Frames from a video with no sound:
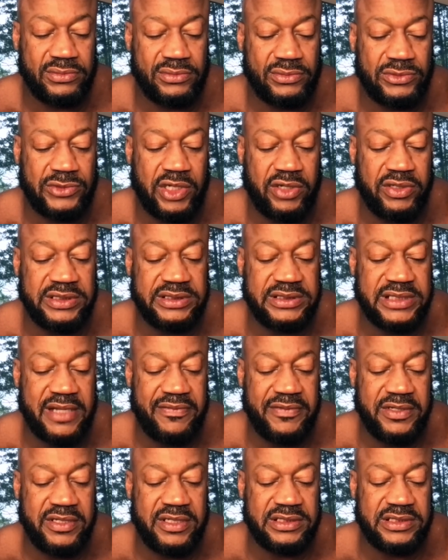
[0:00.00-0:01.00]

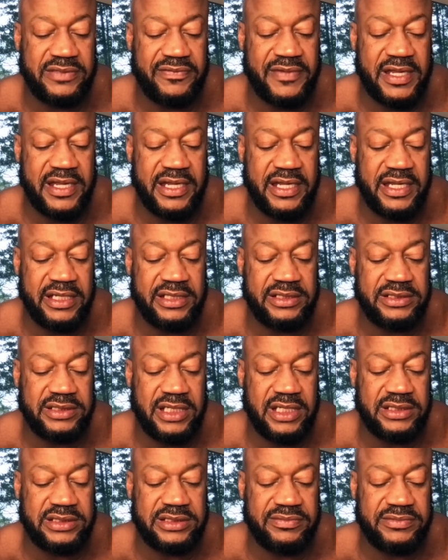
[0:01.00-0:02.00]
37 years of age,
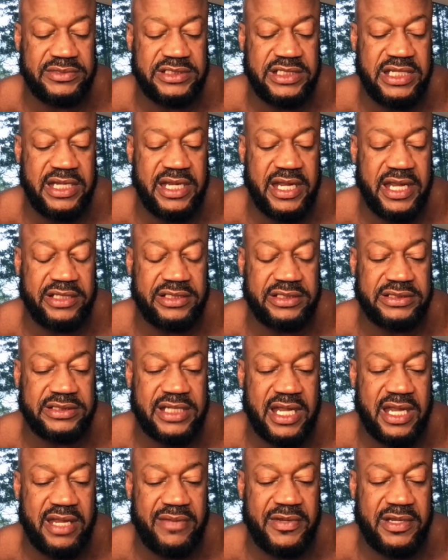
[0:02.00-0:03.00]
and some teenagers
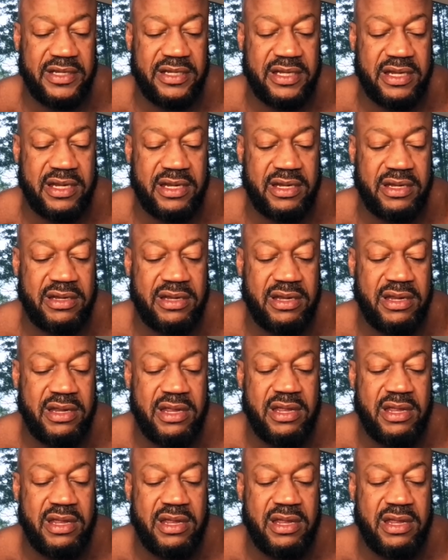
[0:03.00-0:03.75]
came in there.